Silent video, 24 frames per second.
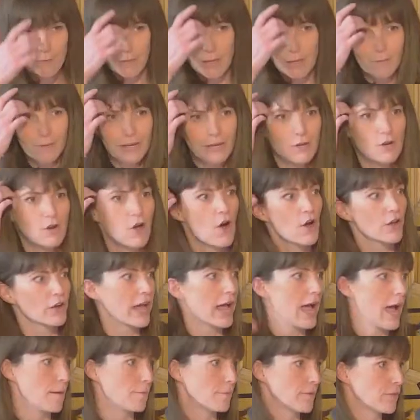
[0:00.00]
maybe not
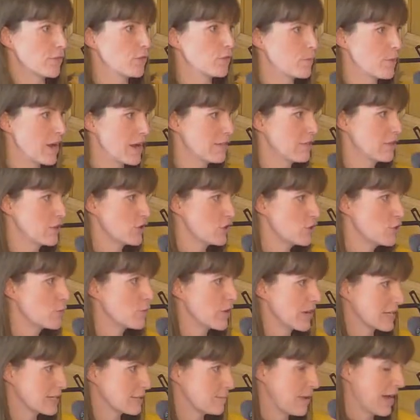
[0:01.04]
happened the way that you were
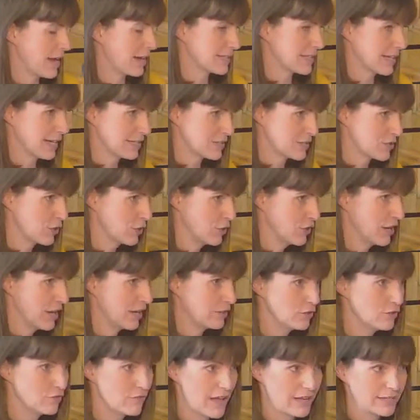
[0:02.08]
expecting it to and
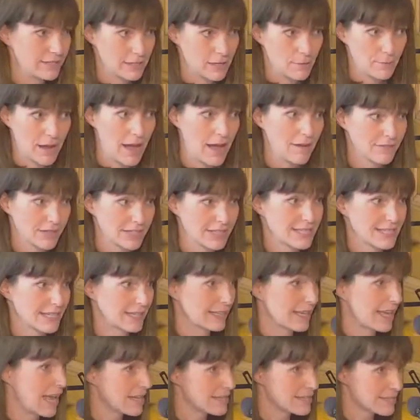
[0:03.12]
you've ended up having to
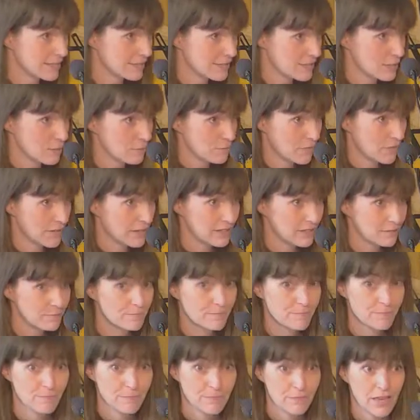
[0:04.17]
cancel something?
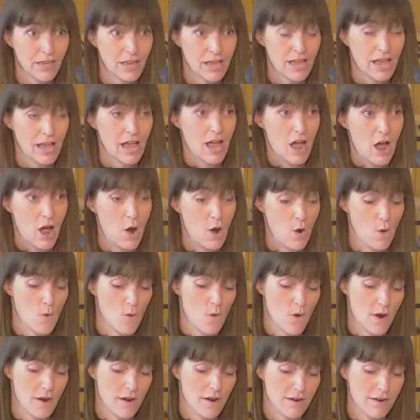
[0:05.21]

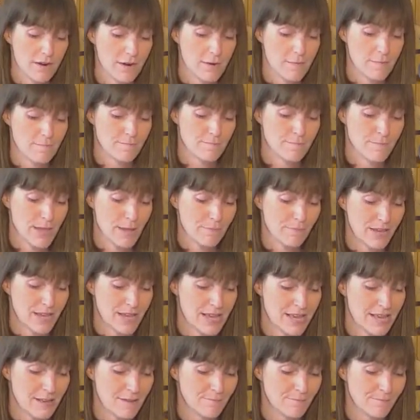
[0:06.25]
Or
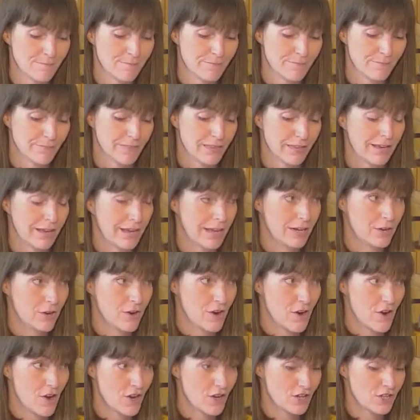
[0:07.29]
maybe in our
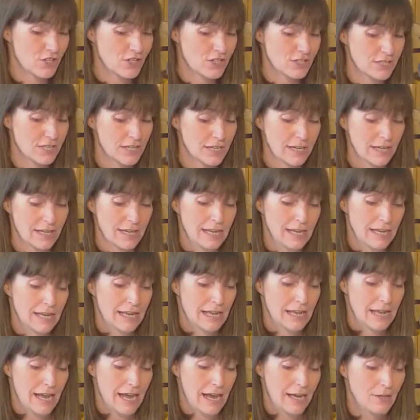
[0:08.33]
house,
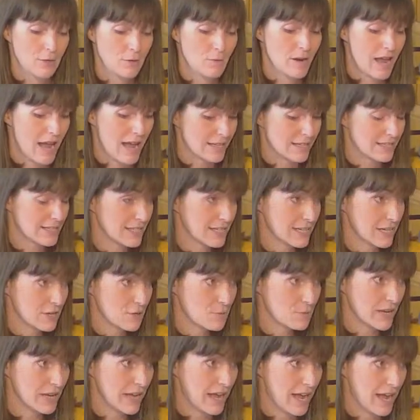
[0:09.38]
I know last year
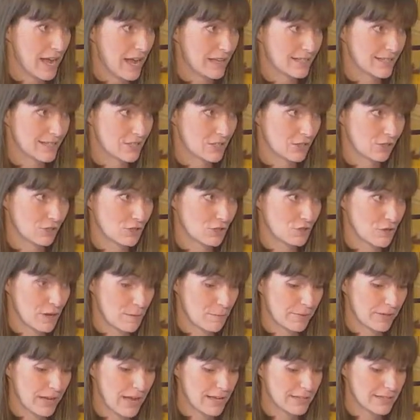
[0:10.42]
we had school trip
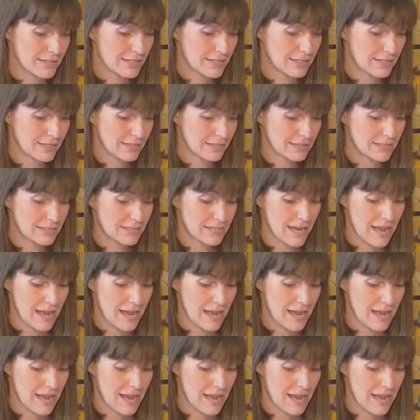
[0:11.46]
cancelled,